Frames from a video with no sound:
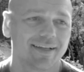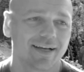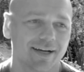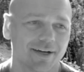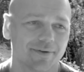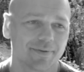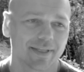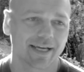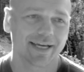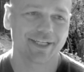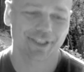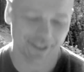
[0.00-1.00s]
Um,
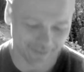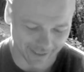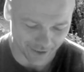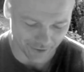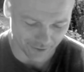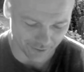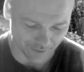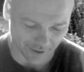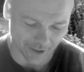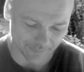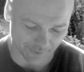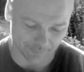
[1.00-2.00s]
Aisha, thank you.
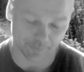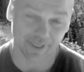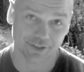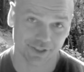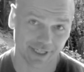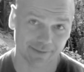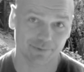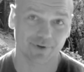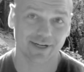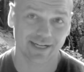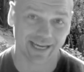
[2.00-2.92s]
I hope I pronounced your name right,